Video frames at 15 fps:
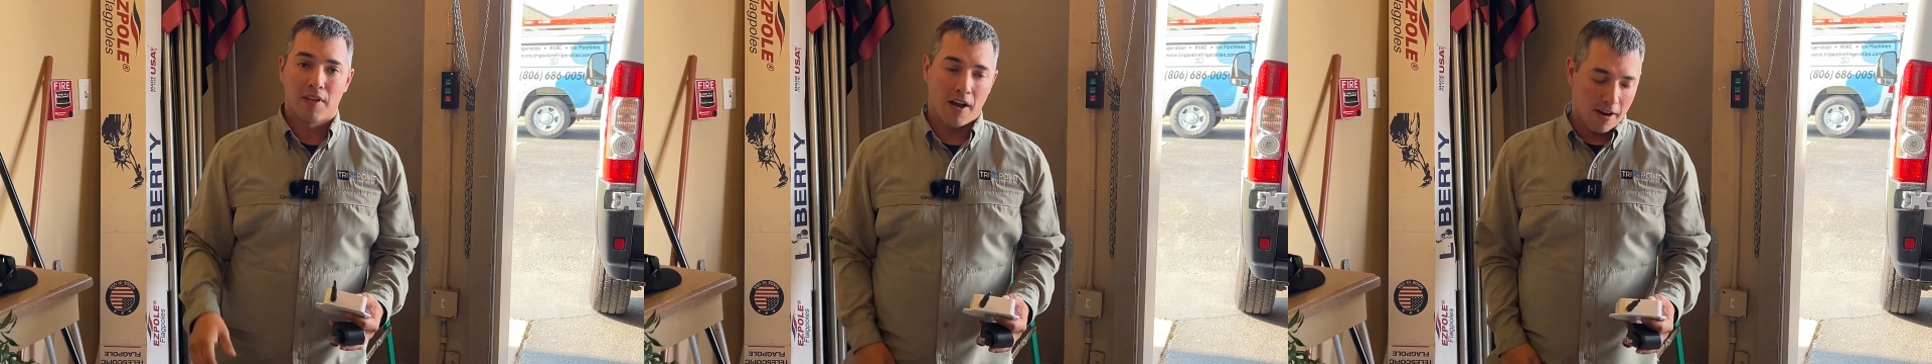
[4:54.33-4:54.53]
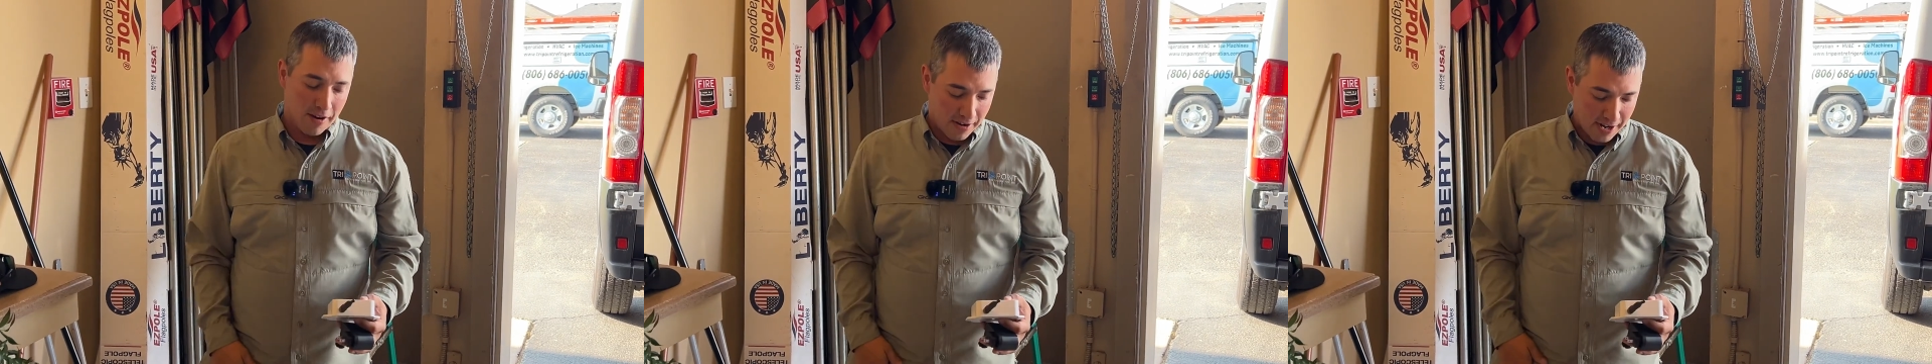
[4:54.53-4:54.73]

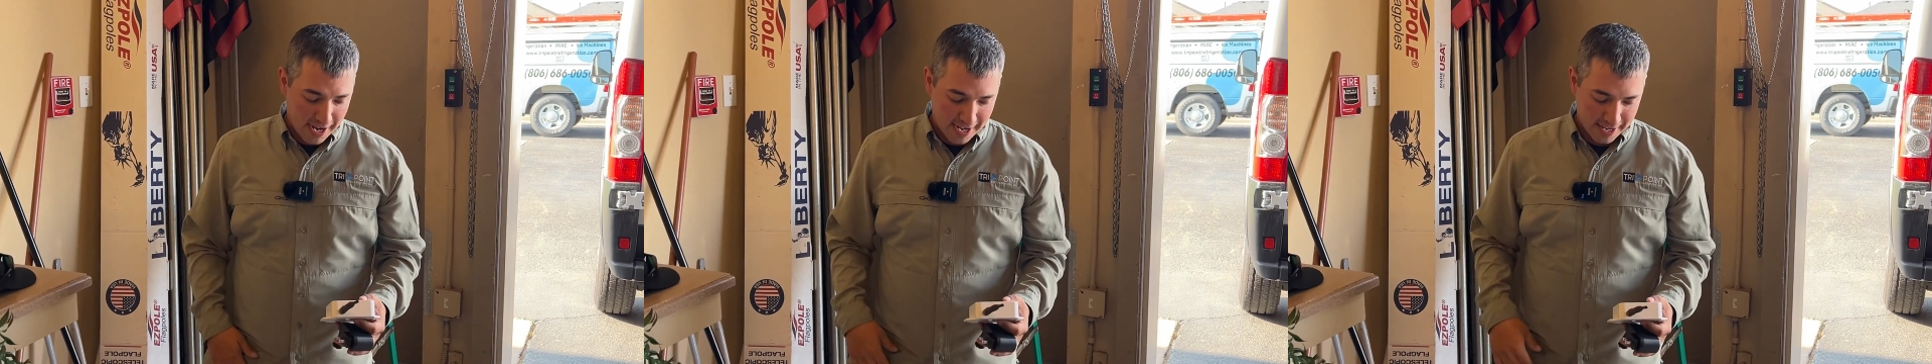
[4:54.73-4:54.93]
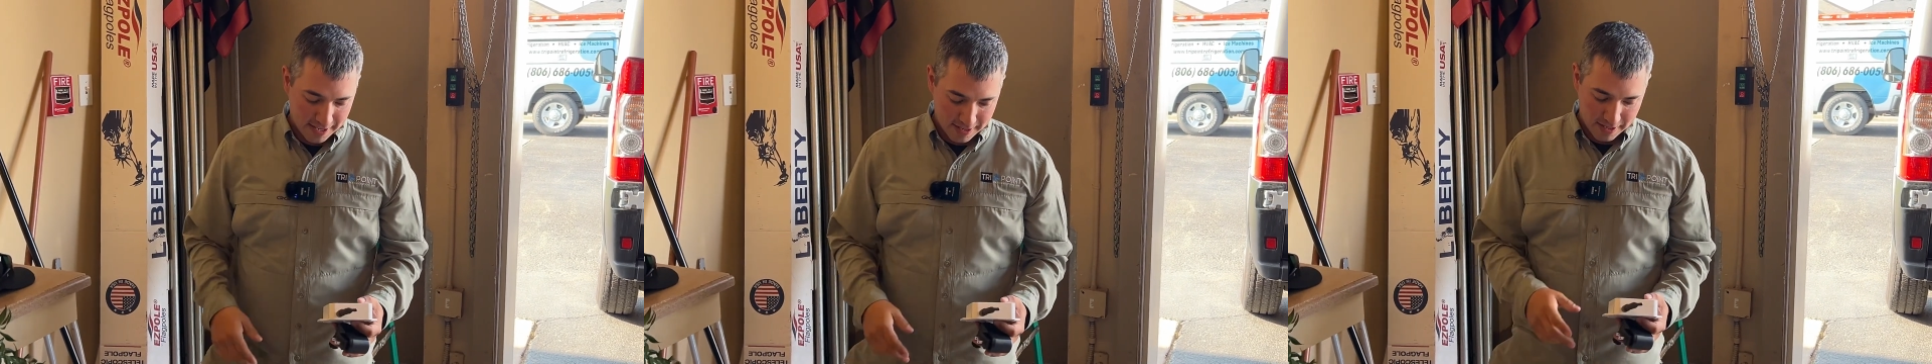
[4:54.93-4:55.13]
All
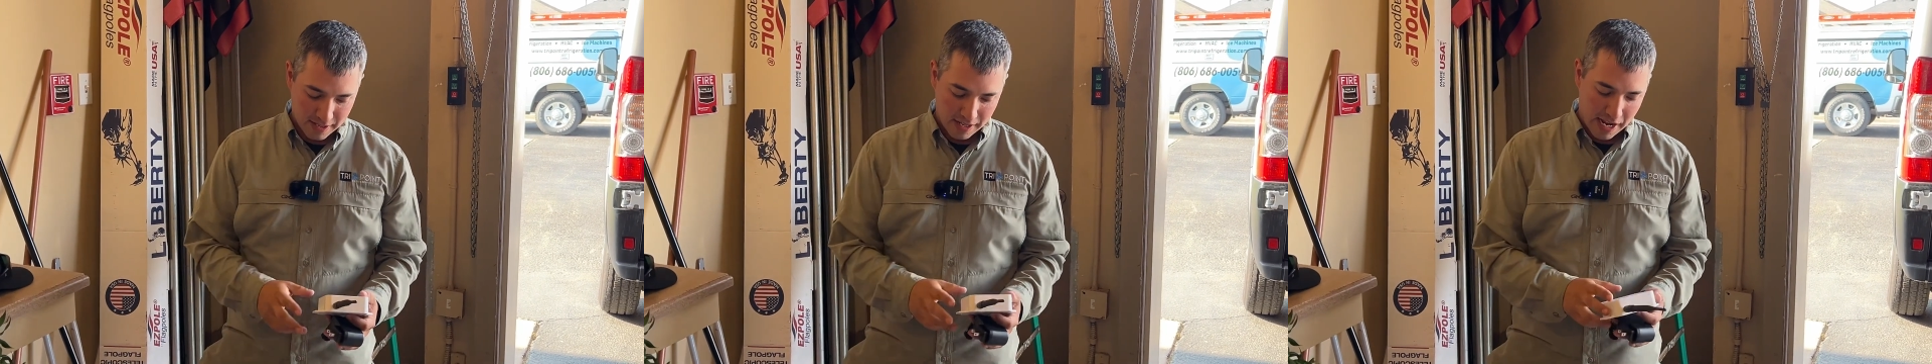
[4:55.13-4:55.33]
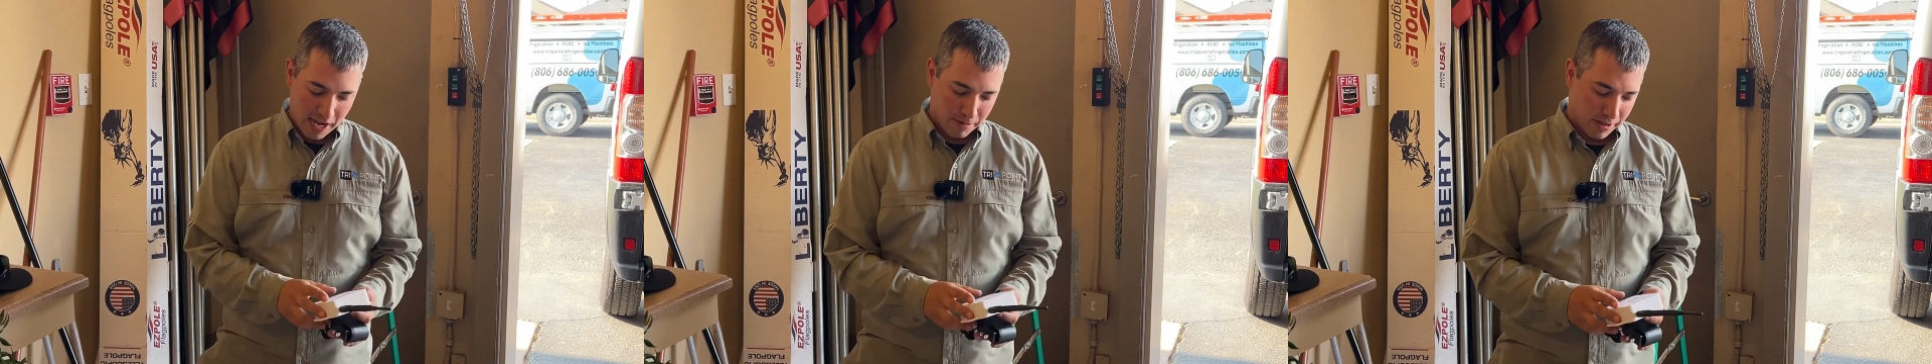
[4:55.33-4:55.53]
right,
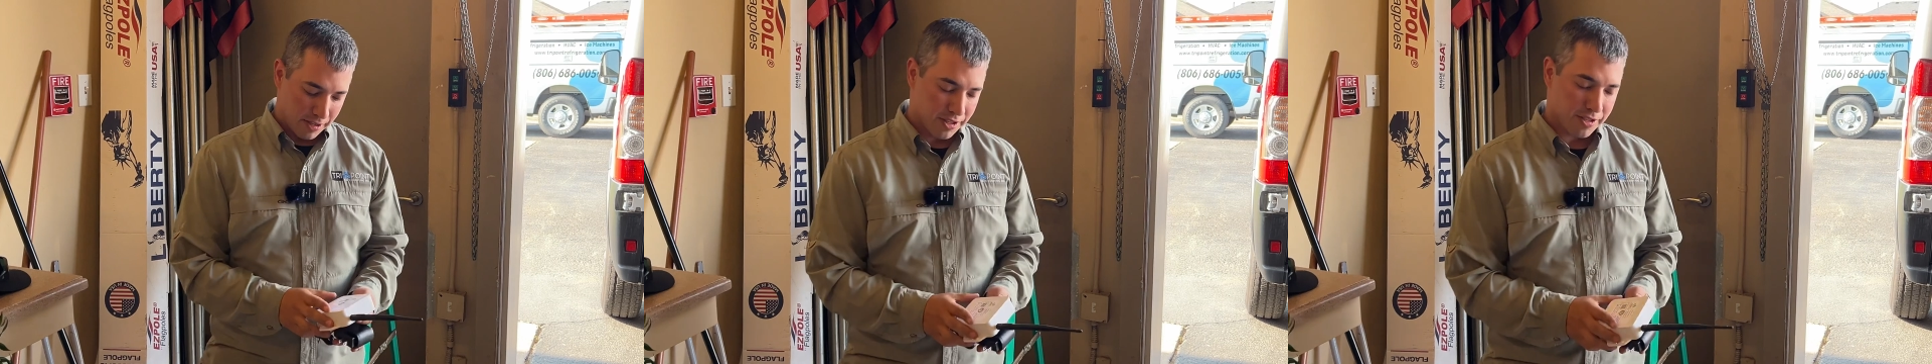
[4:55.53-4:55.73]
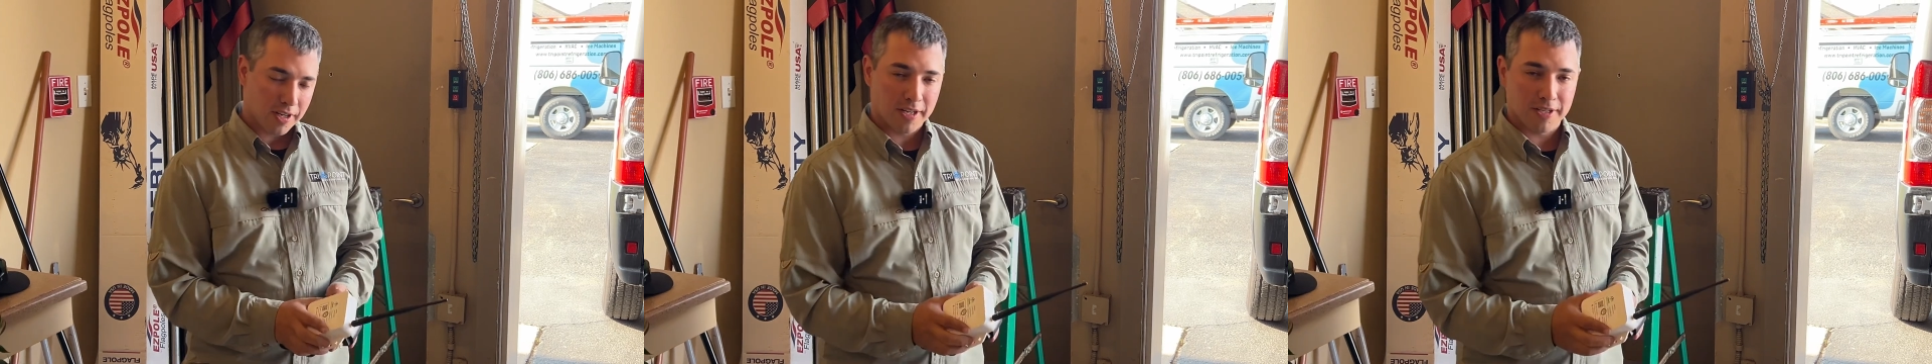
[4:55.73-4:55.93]
now we're
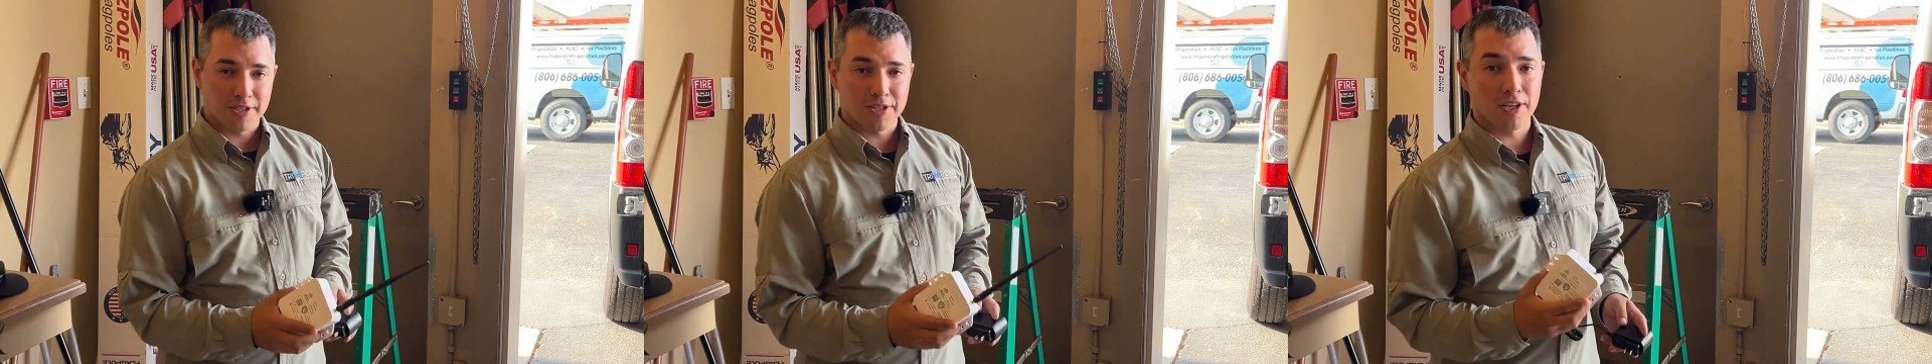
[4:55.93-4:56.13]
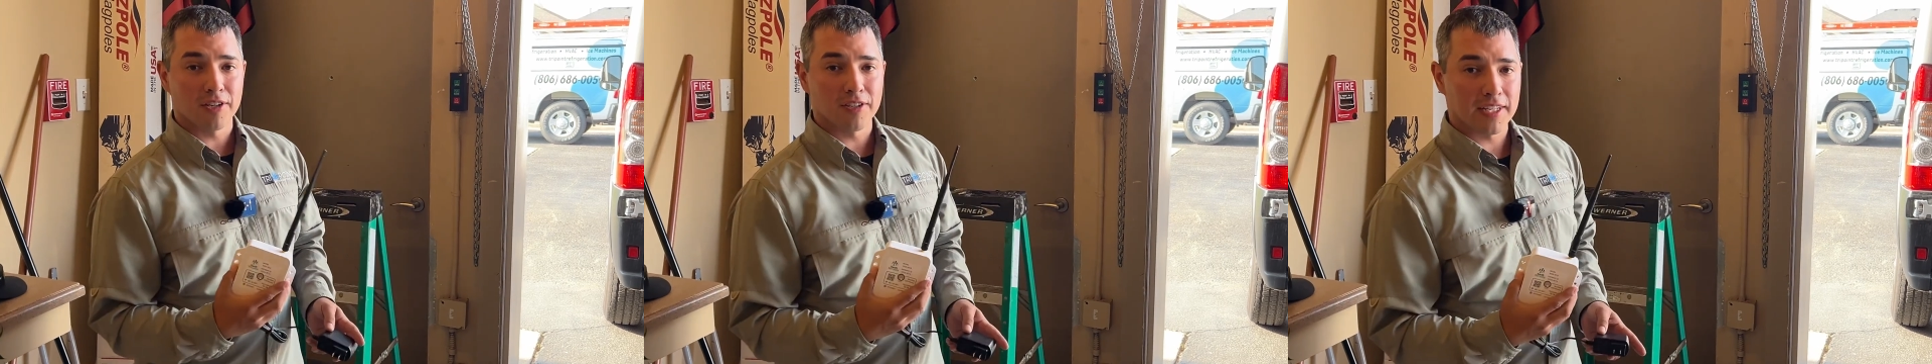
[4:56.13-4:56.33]
gonna start
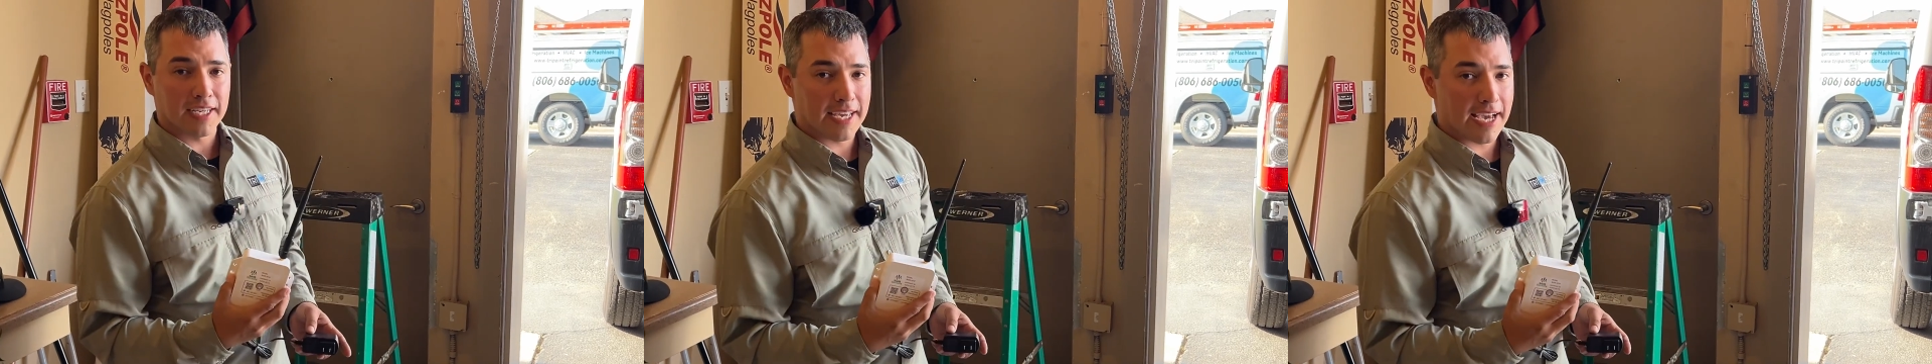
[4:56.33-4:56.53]
installing the